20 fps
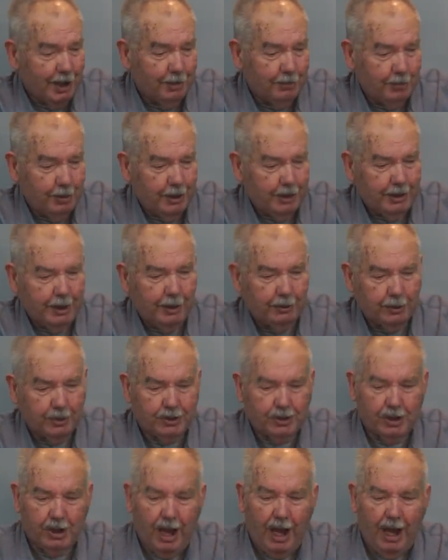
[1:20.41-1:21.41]
but they were
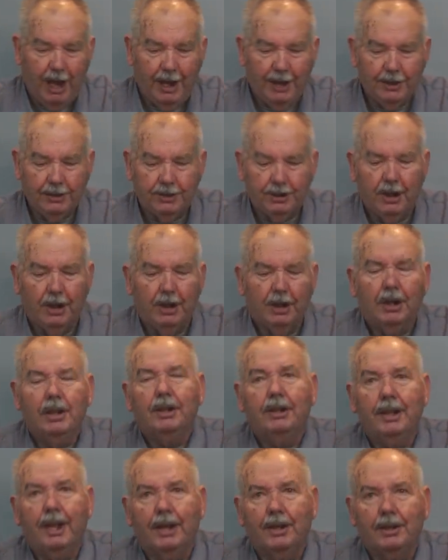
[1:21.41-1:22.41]
slides
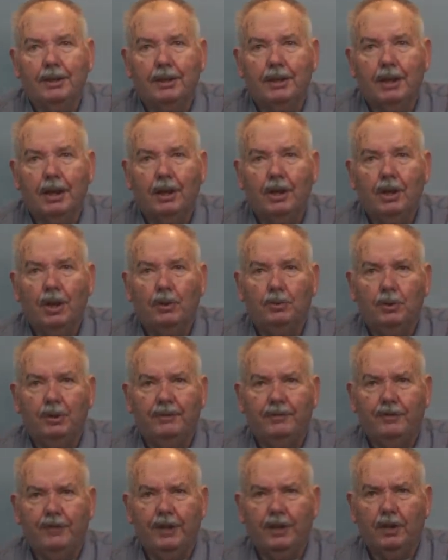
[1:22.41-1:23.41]
that
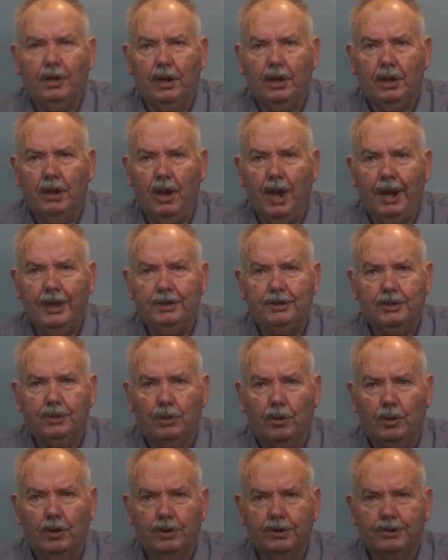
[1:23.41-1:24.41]
would fit on a light
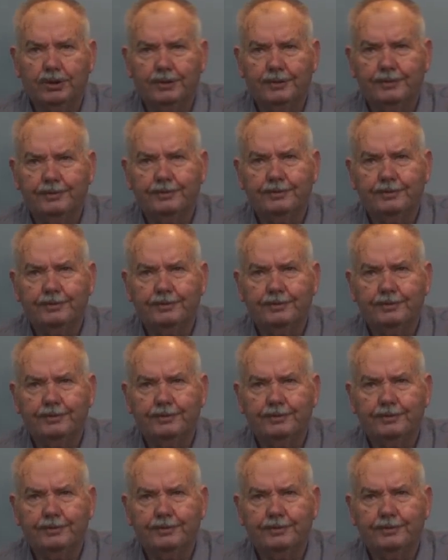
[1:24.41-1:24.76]
source